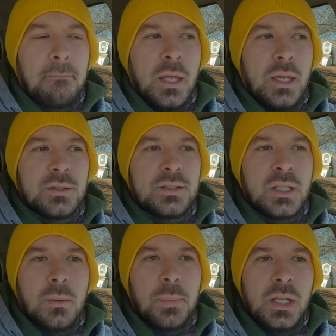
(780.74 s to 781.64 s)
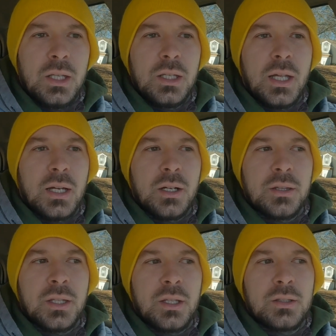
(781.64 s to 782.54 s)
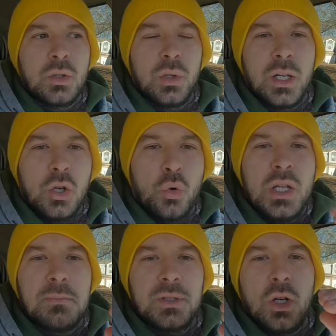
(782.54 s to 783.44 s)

and Centipede and that kind of thing, so it creeps